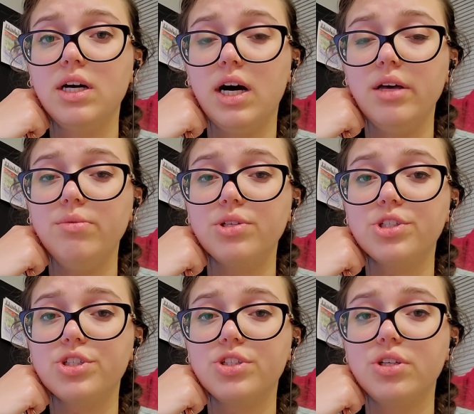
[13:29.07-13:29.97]
I
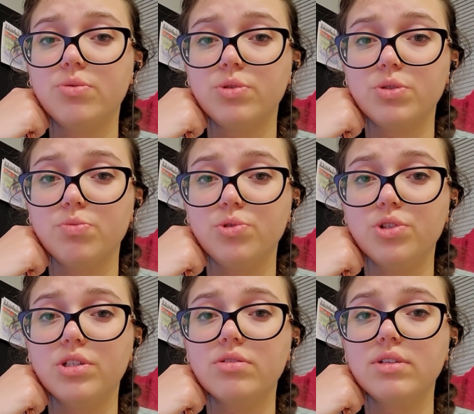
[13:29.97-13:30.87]
wish there was
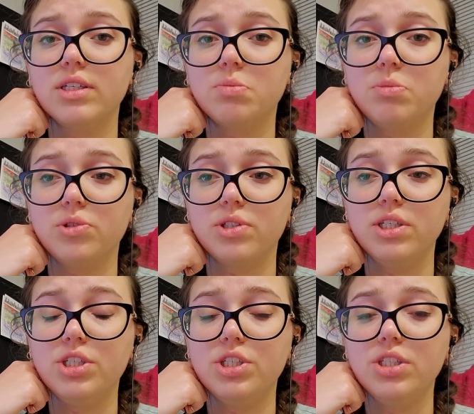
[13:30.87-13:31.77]
more
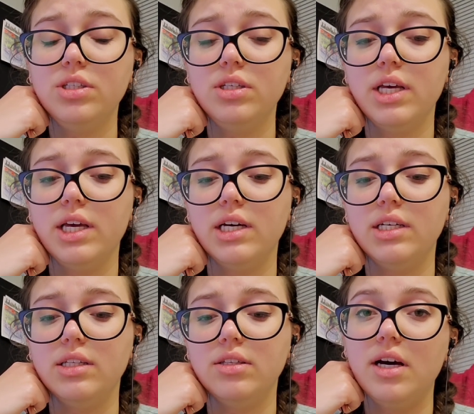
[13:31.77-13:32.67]
exploration,
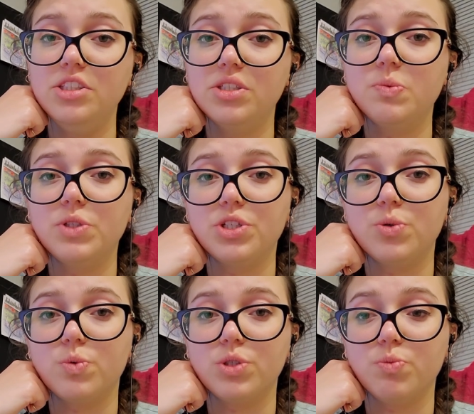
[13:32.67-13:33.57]
and just wish there
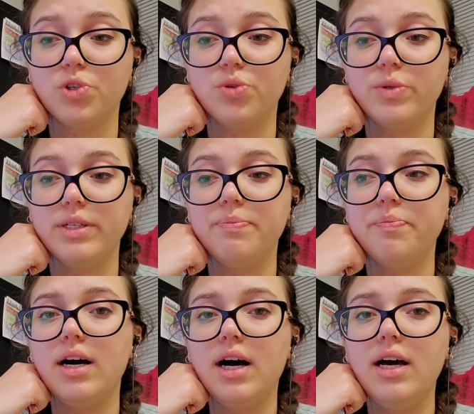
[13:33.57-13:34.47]
was more of it.
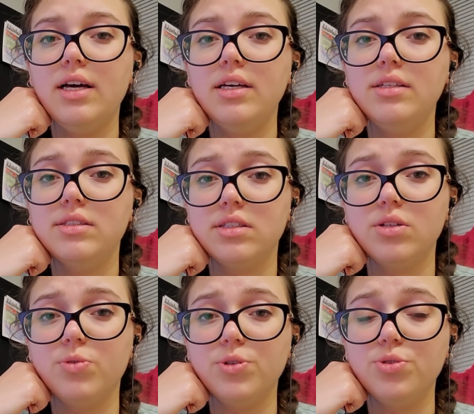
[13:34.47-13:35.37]
I still
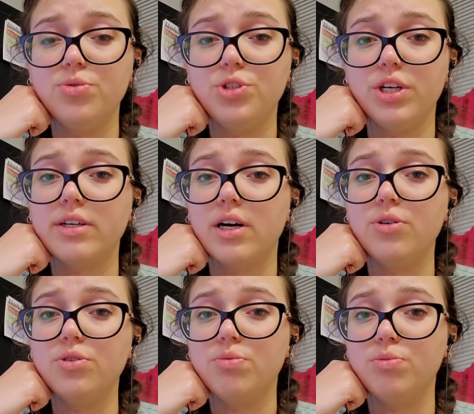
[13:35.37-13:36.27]
want to check
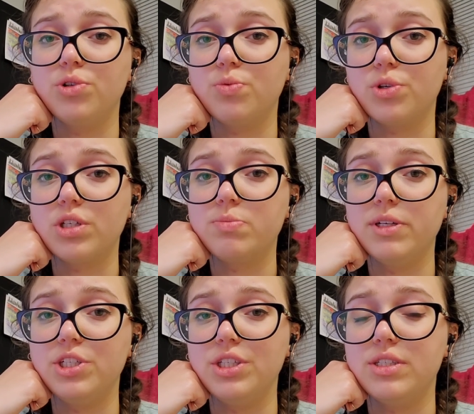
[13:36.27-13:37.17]
out more works by
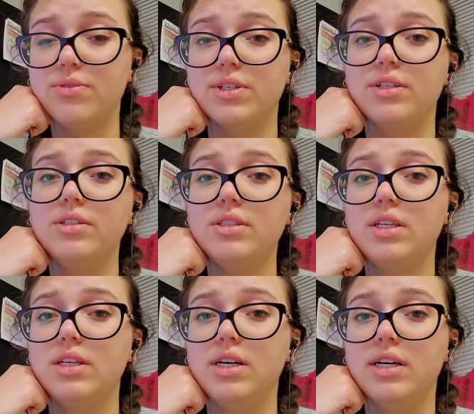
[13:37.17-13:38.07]
Jason Reynolds.
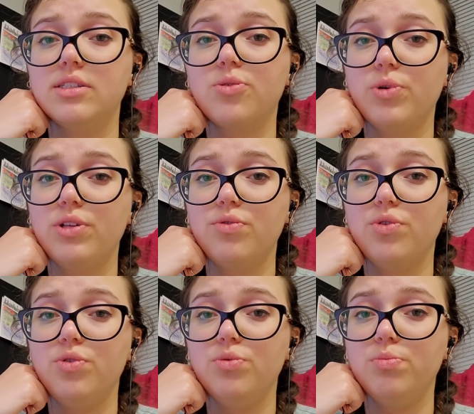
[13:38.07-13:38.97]
He has quite a
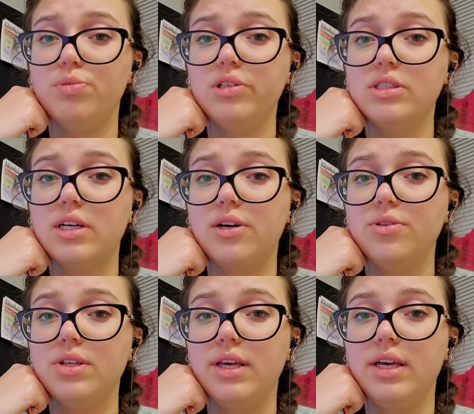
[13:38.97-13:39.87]
few books
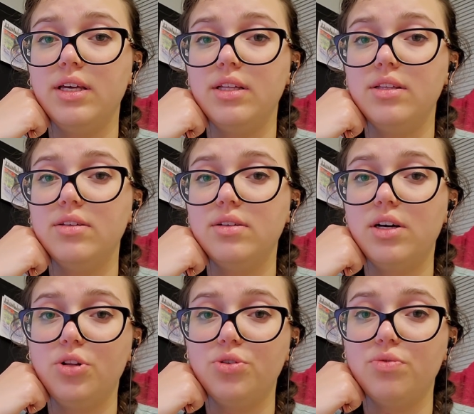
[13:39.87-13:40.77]
out, and
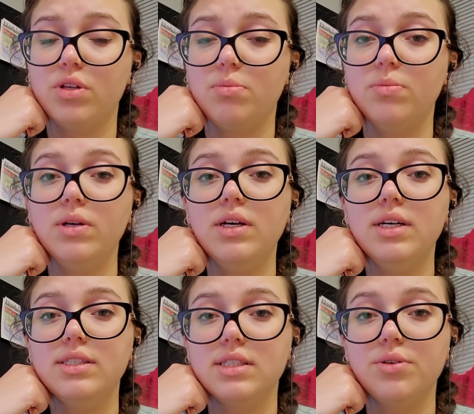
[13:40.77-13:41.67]
a lot of them
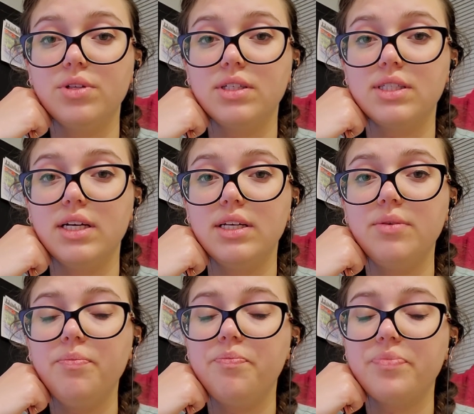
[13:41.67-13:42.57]
sound
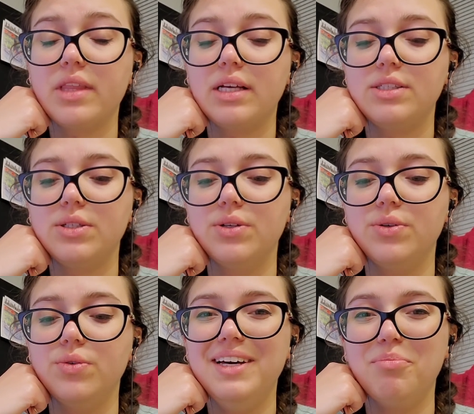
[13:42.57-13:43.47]
exciting,
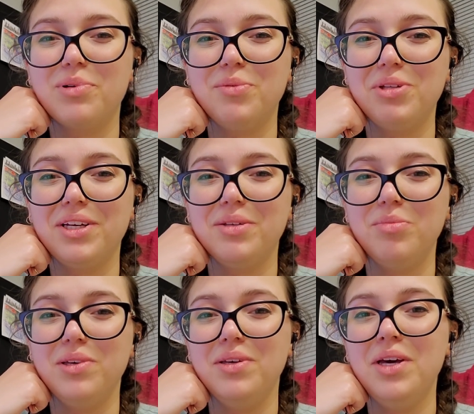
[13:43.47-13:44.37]
so I'm probably going to
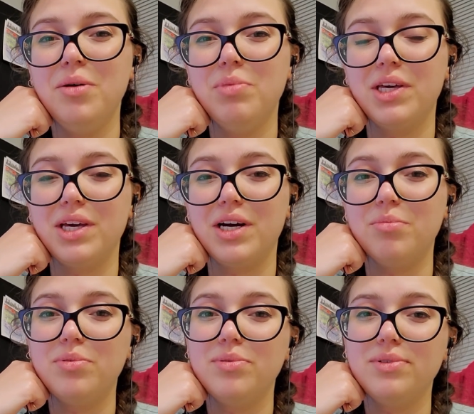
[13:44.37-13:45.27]
be picking
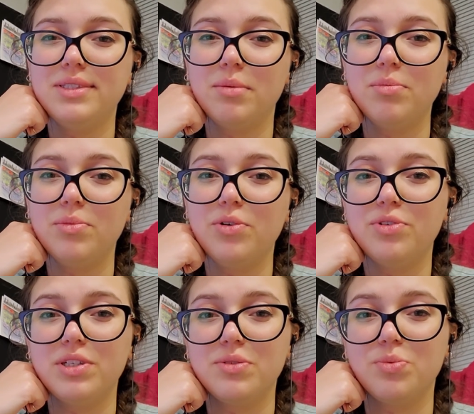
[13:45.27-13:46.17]
up some of
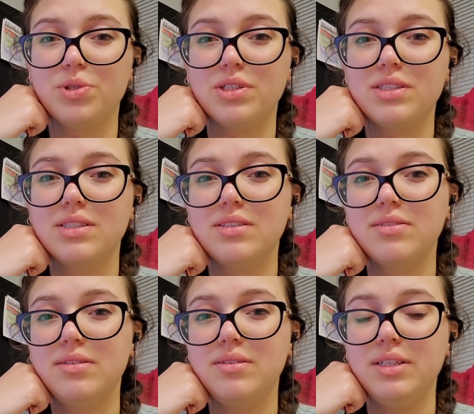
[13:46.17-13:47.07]
his works
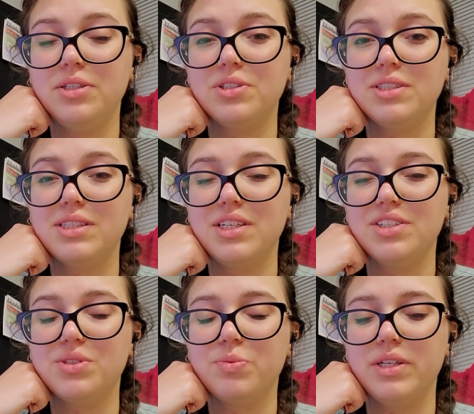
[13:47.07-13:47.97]
later this year
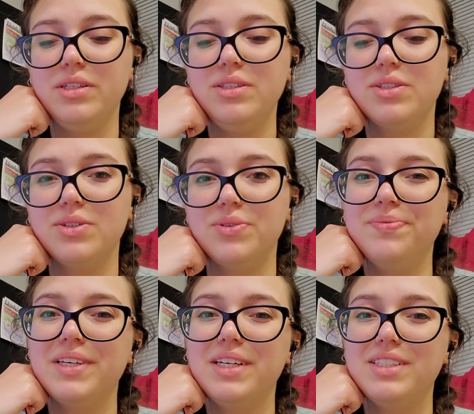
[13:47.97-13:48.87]
as well, so
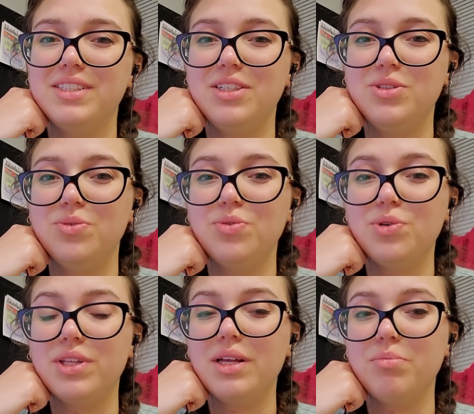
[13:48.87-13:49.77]
stay tuned
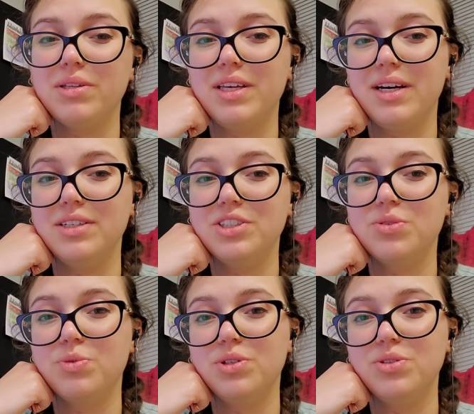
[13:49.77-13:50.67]
for that. But yeah, I
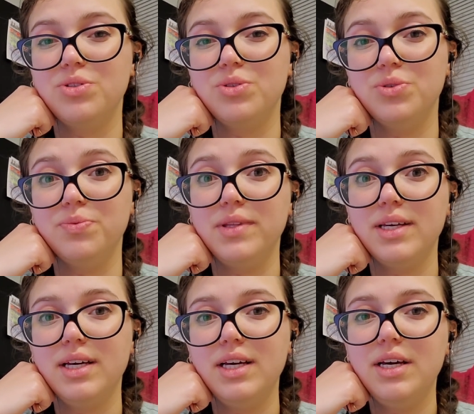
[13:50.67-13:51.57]
just wanted to
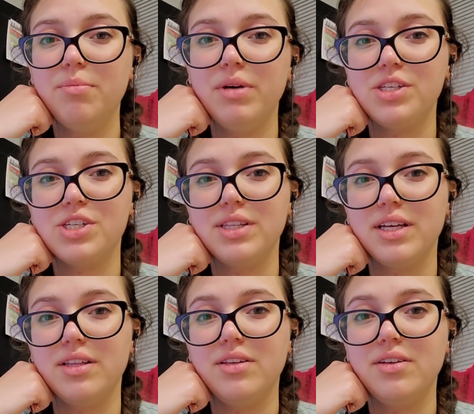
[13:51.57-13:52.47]
mention
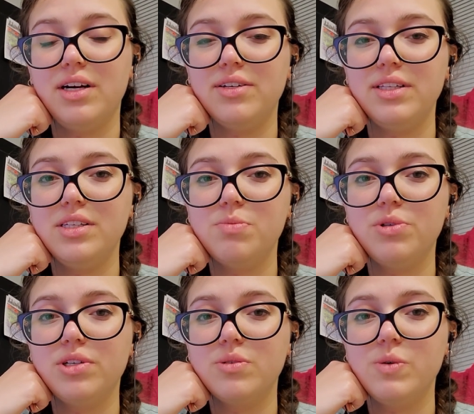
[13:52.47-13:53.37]
that I read this
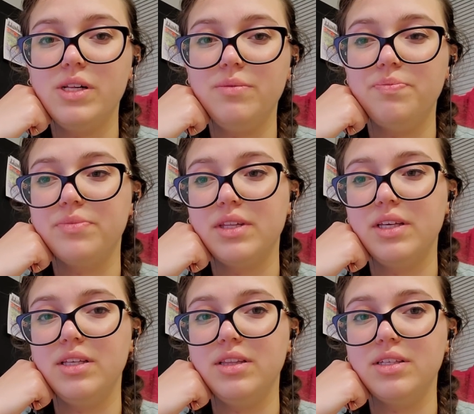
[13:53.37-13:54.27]
book as well
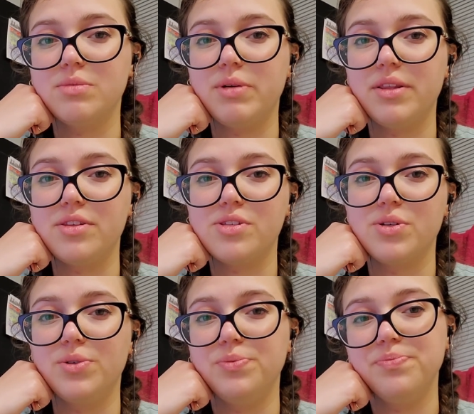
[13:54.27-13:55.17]
in this month,
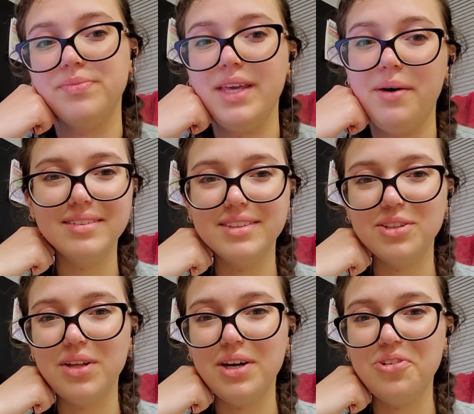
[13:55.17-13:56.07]
so yeah.
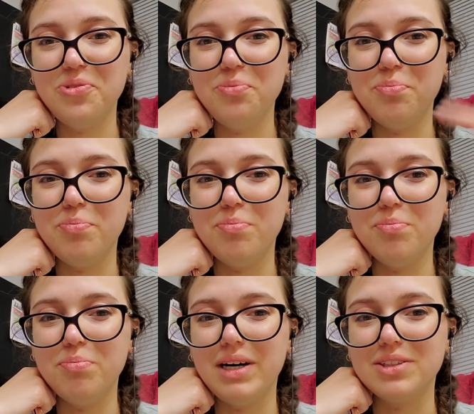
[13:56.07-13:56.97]
So now
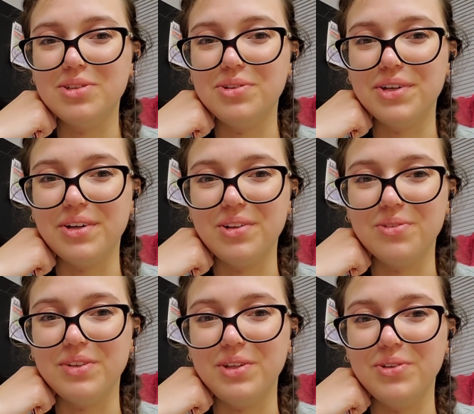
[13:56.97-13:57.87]
back to the
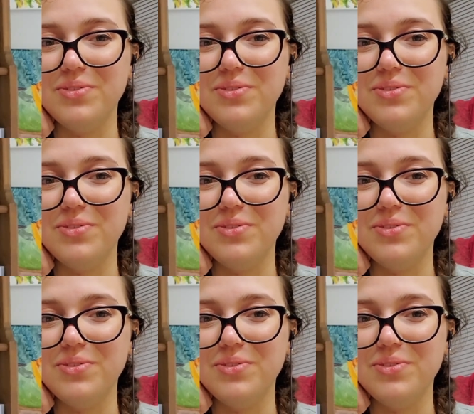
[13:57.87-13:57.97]
regular video.